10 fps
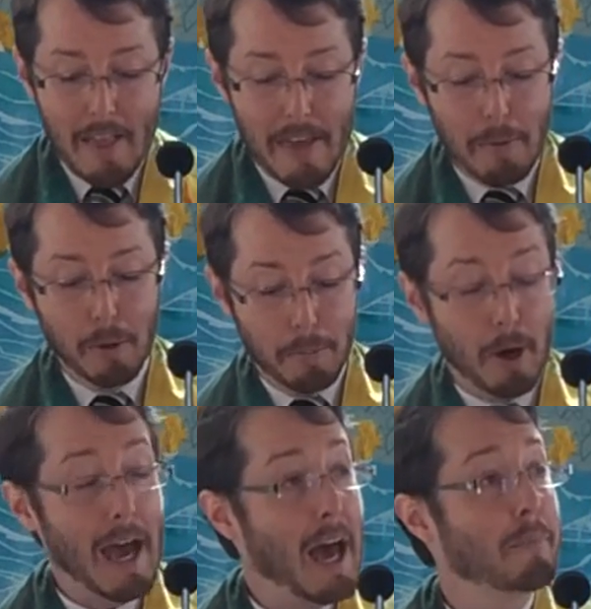they were
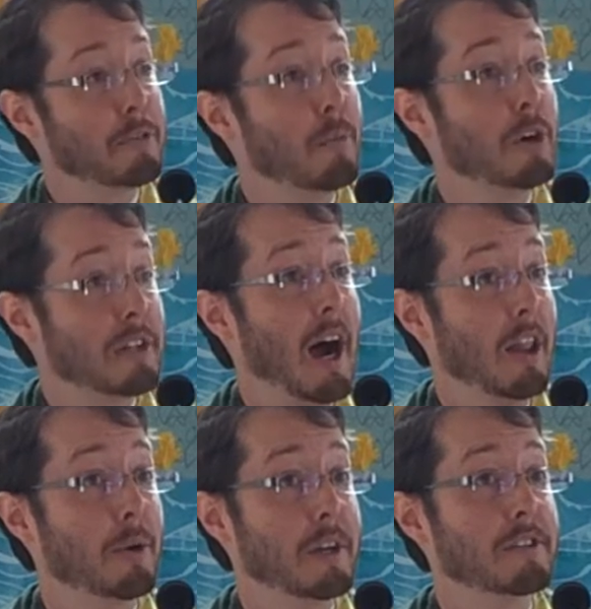perhaps more
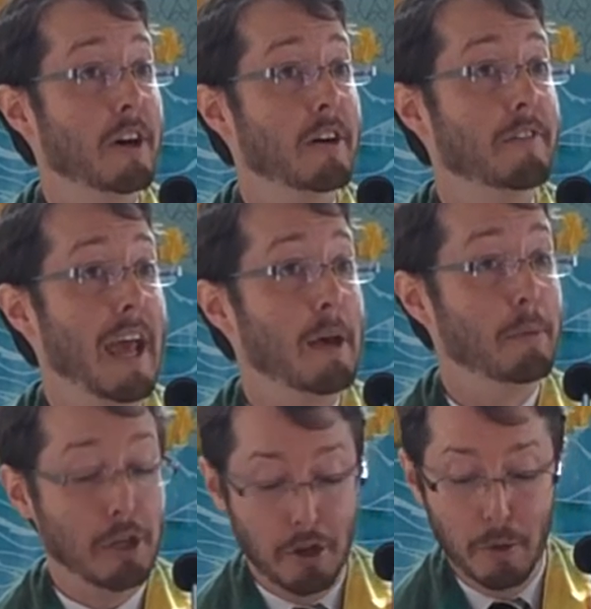tolerant of
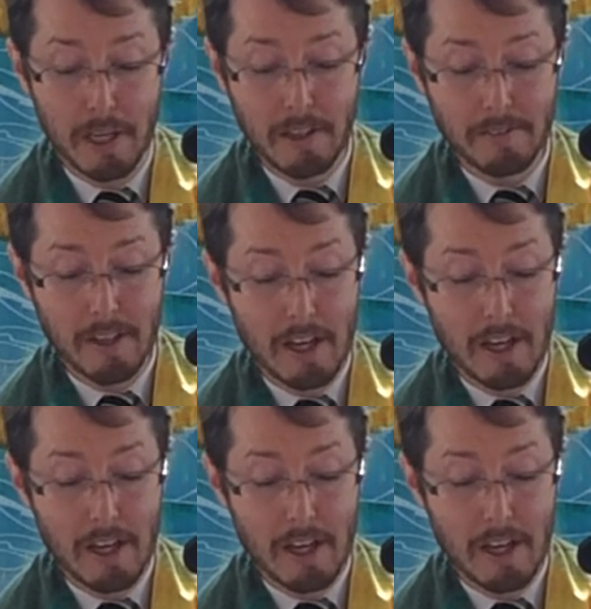ambiguity,